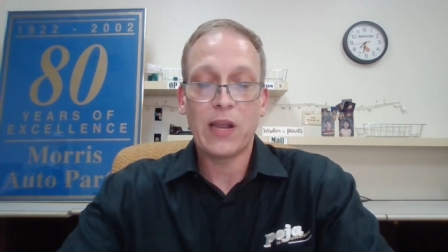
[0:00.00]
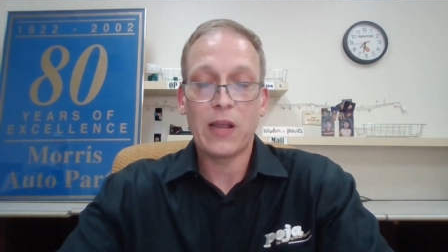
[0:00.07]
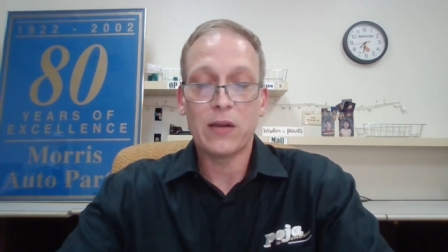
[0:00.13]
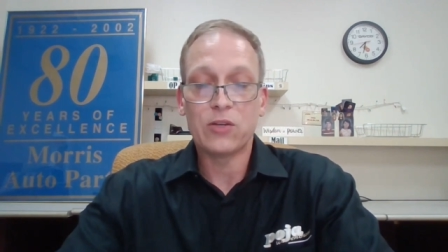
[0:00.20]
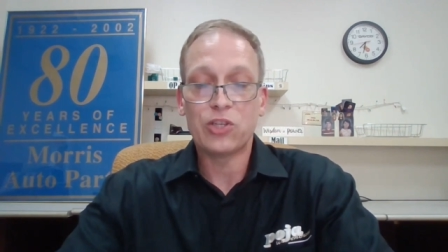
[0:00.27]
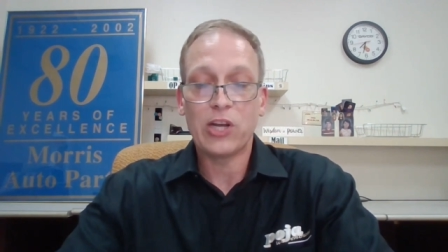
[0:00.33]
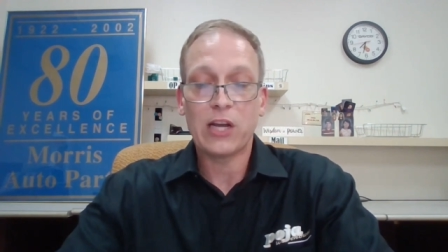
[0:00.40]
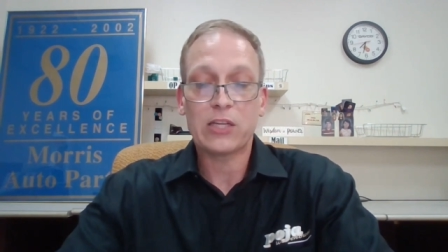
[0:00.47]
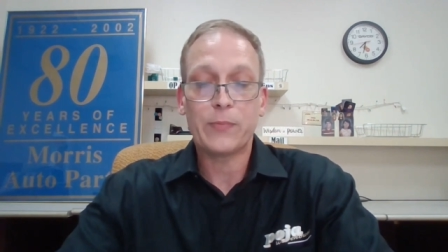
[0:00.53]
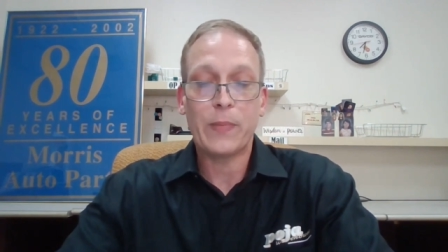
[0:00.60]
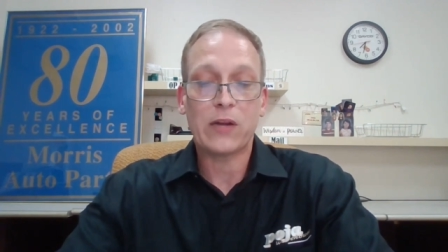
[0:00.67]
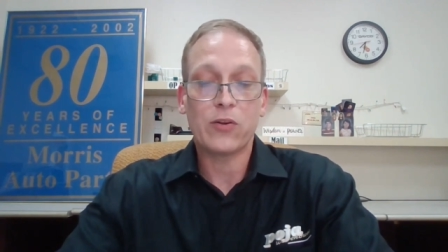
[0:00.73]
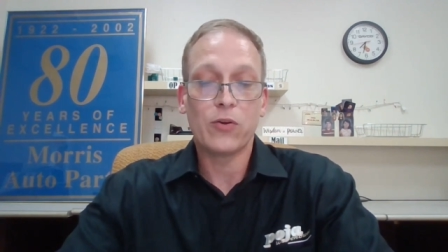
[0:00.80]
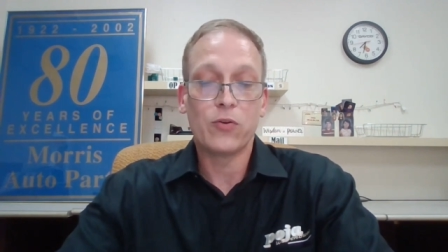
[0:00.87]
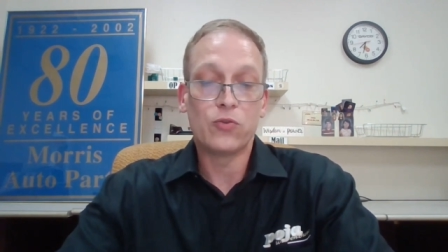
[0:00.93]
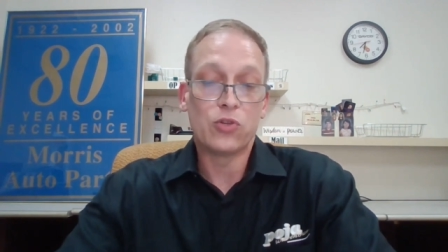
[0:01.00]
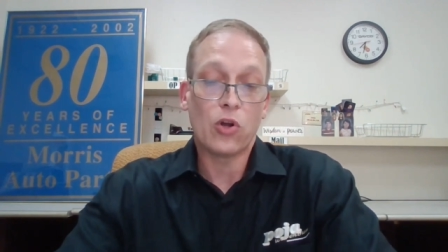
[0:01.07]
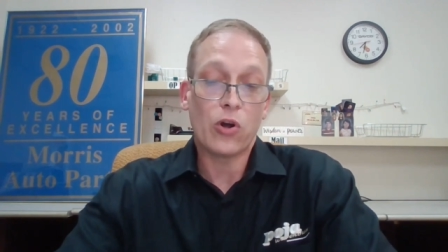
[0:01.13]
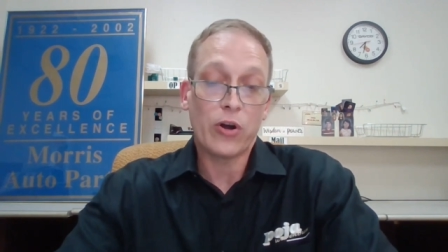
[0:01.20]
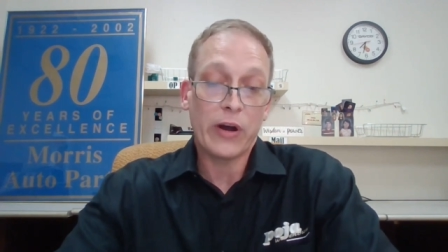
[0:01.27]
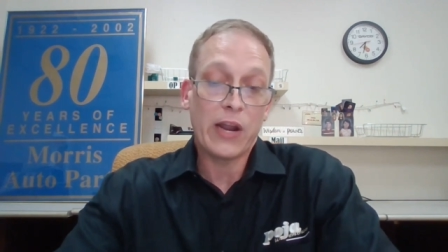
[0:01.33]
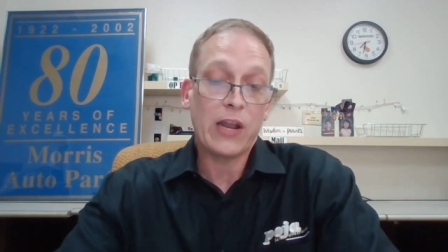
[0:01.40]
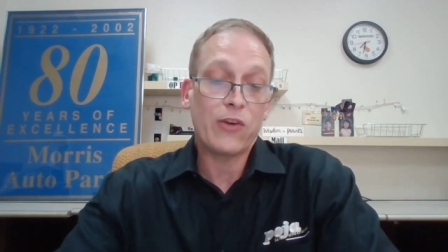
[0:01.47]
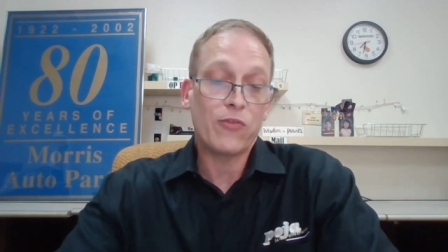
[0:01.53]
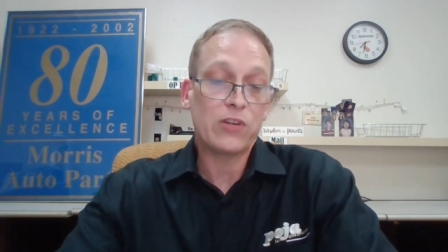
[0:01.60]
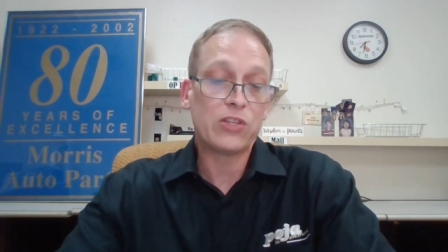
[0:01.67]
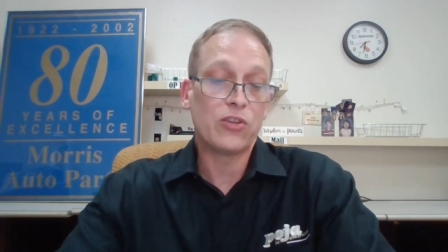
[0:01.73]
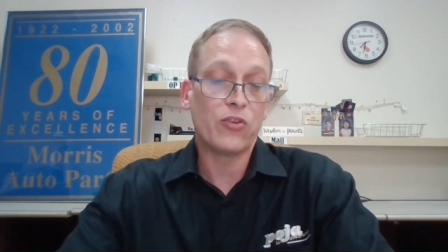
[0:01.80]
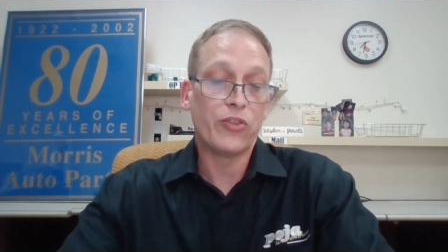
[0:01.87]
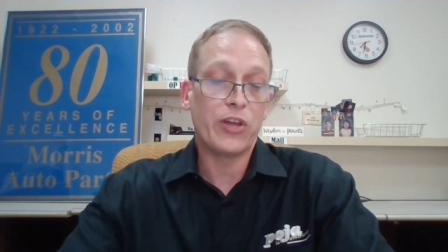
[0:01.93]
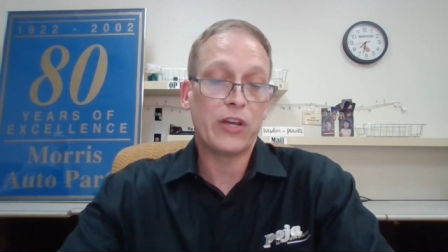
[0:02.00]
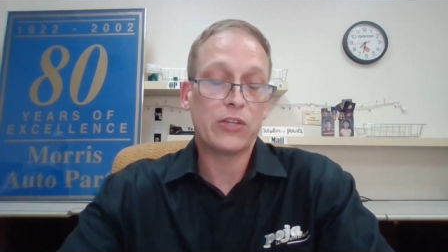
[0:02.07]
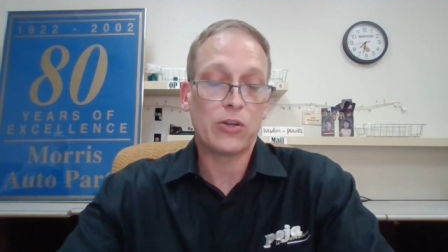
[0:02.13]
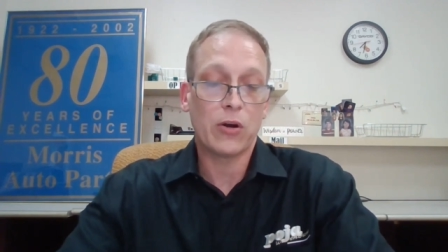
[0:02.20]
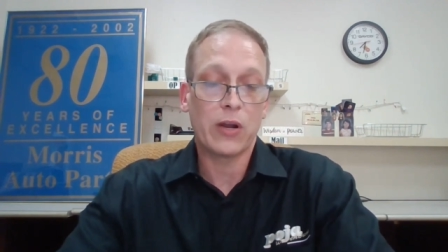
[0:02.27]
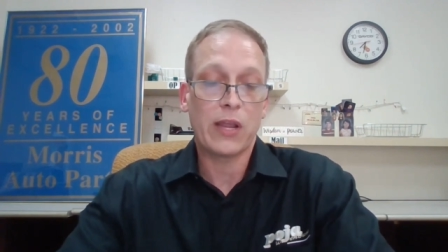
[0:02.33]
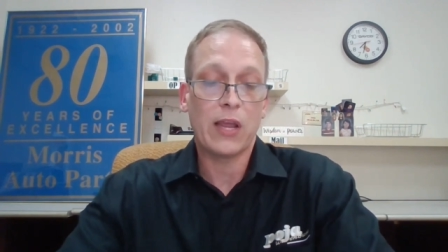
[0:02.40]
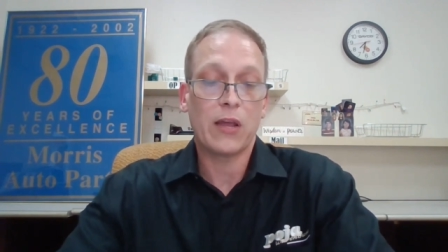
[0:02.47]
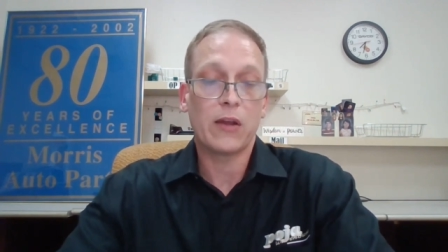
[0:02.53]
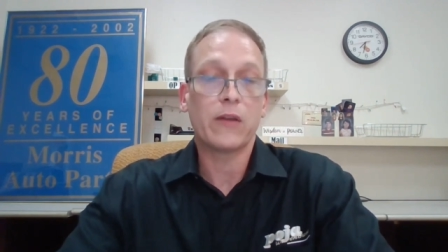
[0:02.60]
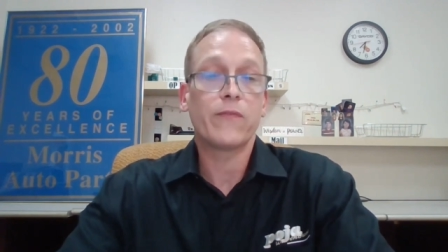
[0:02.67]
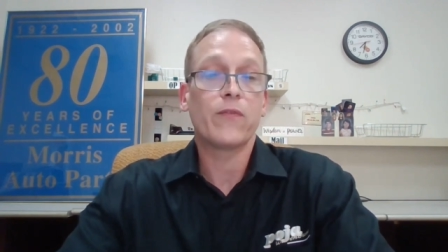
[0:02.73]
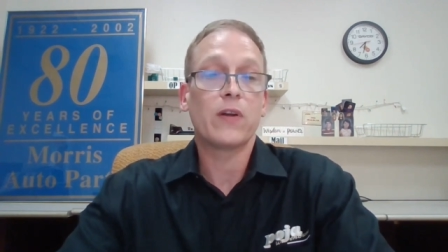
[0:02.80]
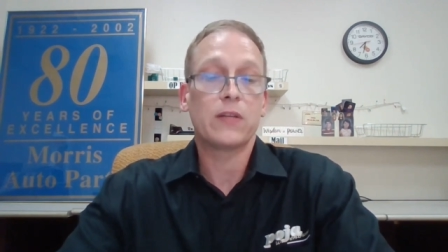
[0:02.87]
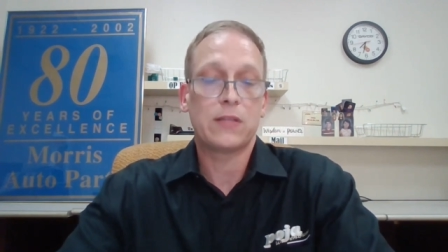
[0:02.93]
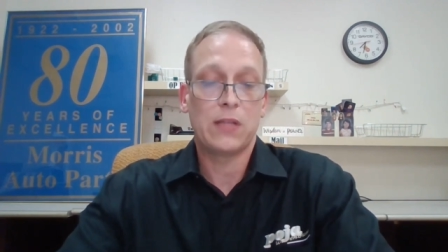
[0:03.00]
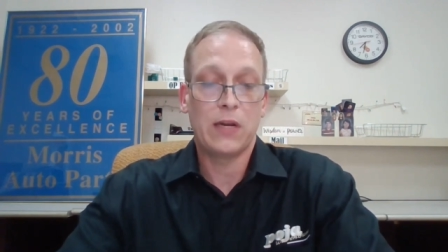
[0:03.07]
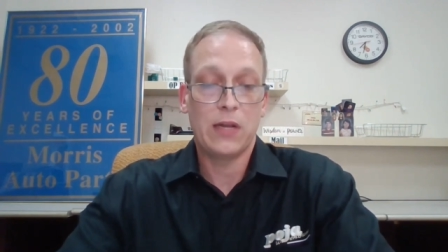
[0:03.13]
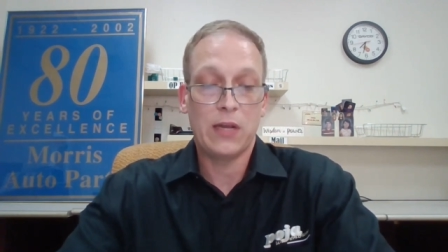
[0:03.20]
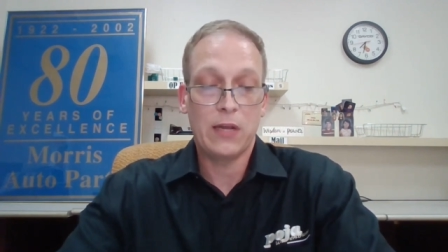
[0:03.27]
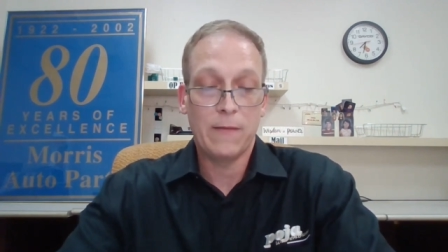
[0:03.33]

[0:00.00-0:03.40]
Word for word: Jack Spector, whose daughter Andrea still does our accounting for us today.